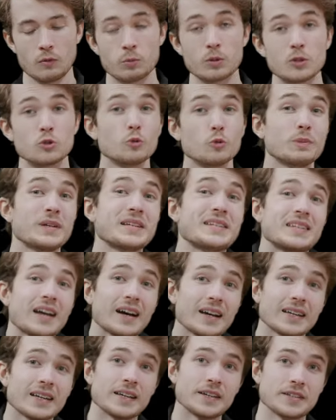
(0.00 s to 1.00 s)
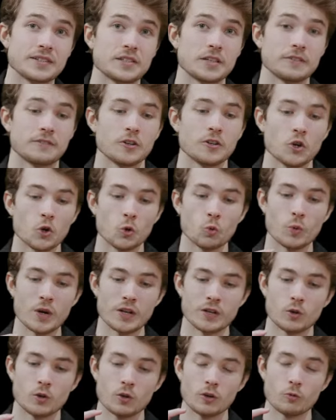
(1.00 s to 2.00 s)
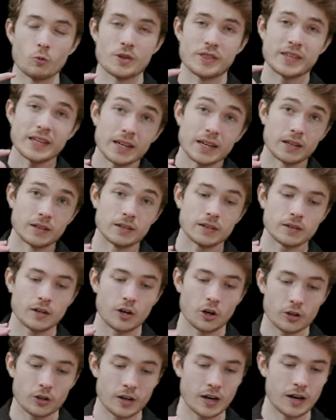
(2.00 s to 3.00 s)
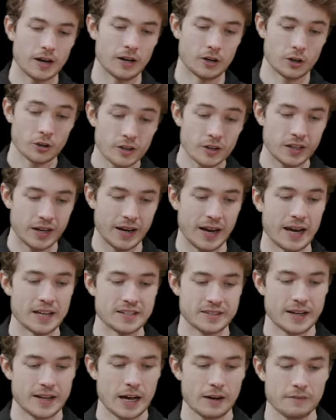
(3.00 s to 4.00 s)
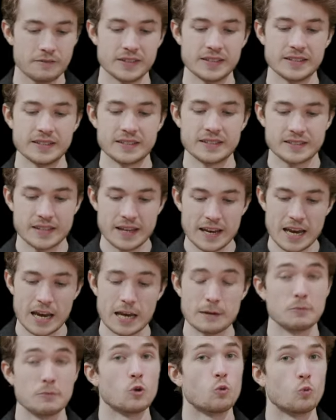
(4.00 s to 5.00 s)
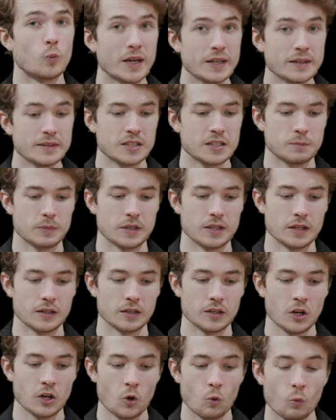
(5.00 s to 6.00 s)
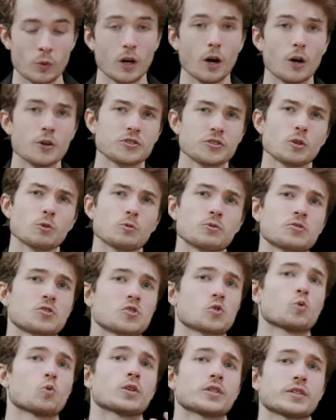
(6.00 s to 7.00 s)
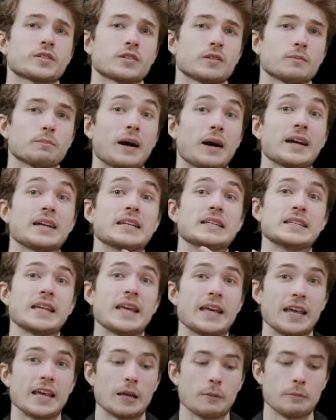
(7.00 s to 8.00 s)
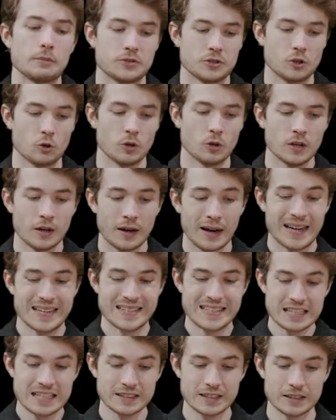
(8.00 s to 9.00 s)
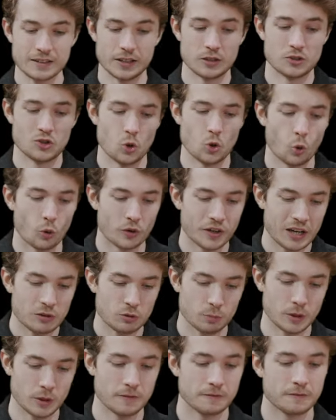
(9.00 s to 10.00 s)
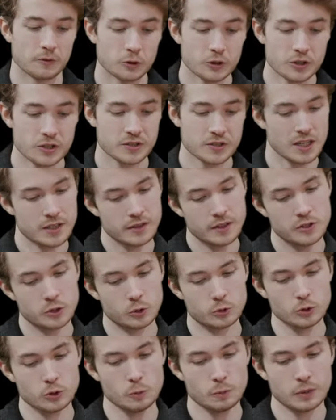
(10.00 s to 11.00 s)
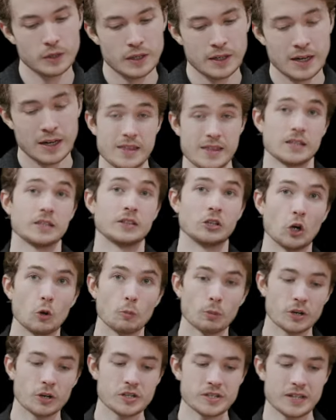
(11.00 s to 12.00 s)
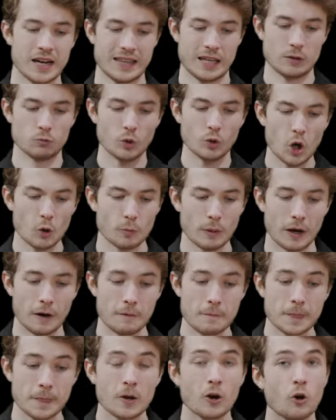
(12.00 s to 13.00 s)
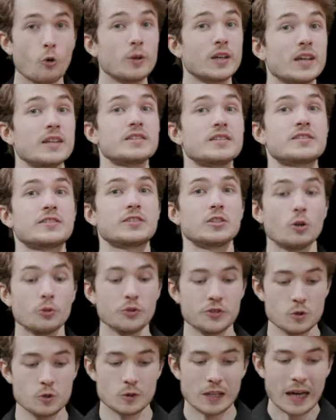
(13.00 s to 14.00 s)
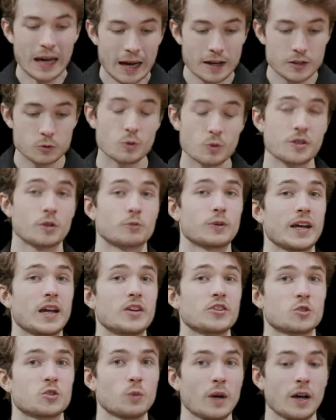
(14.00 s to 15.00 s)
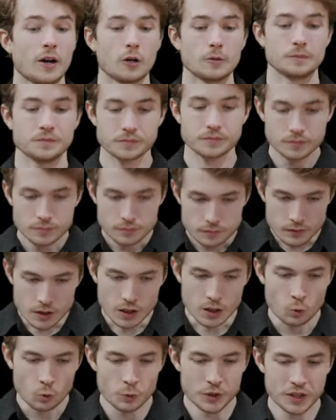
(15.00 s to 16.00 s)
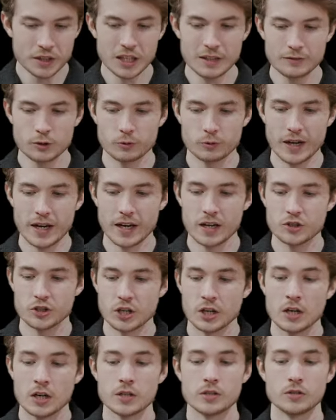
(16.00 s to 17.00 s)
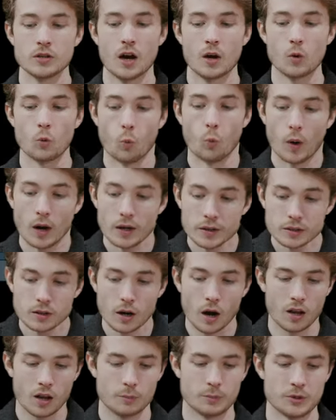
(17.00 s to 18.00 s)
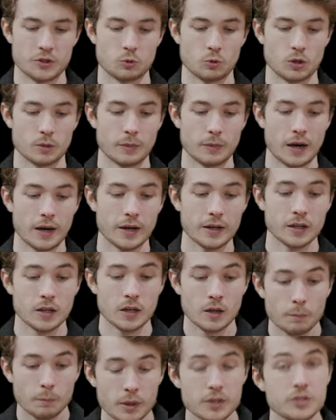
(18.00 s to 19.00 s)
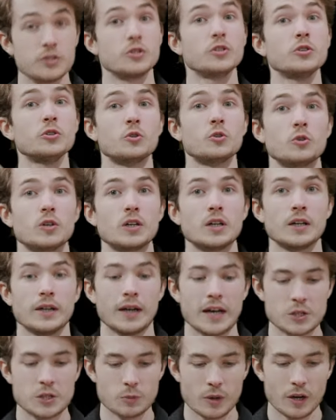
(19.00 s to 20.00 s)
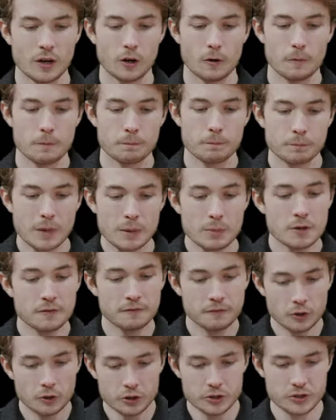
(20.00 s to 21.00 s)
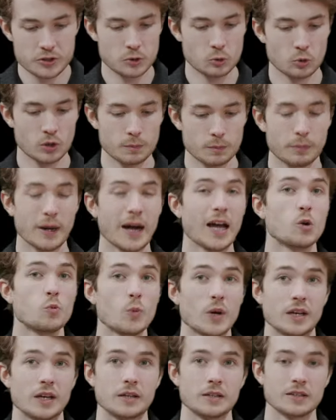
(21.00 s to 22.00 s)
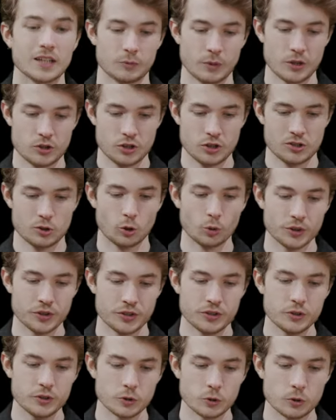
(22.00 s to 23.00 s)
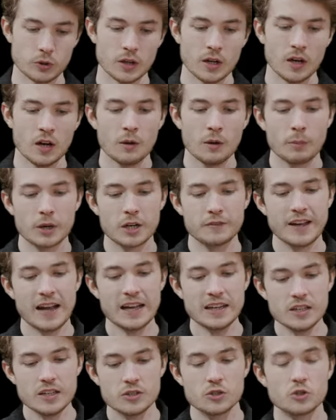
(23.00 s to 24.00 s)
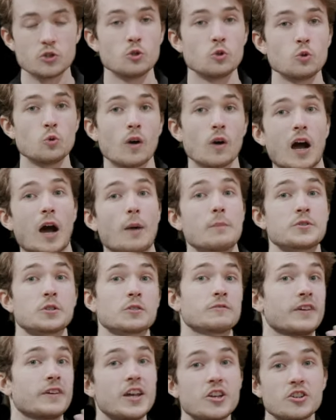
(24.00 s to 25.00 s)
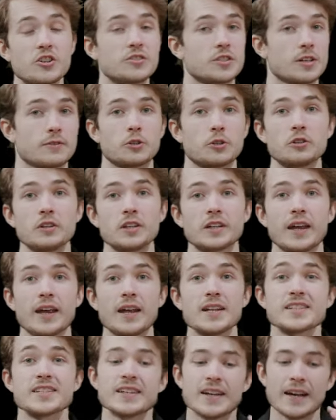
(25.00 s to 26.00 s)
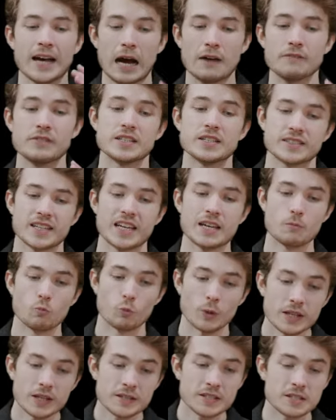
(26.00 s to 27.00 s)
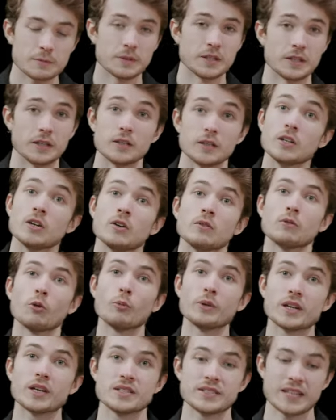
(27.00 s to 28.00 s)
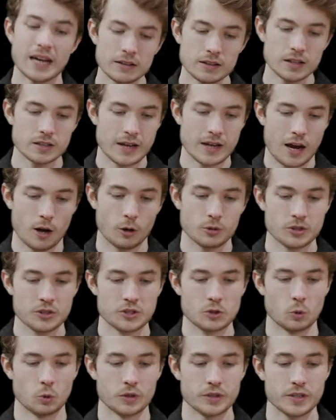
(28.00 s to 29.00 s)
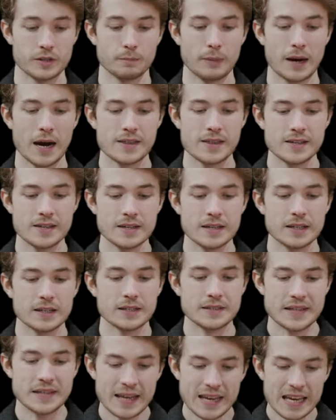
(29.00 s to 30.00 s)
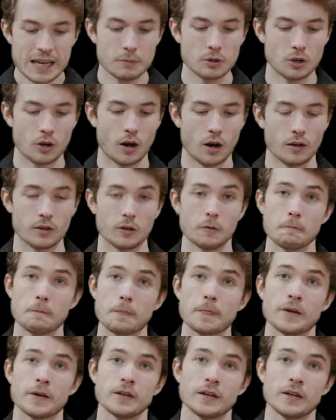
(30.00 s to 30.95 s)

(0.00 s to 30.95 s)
Well, it would be nice if when within uh, hurricanes that have the same wind speed, we also sort by name. So ideally, like Dorian would be first in this group, and then Gilbert, and then Wilma. Well, we can still do that with arrange as well. We could give arrange not one column to sort by, but two as well. Maybe first sort by wind, like we just told it to do, but if any two observations of hurricanes have the same wind speed, well, we could tell it now to sort by the name column.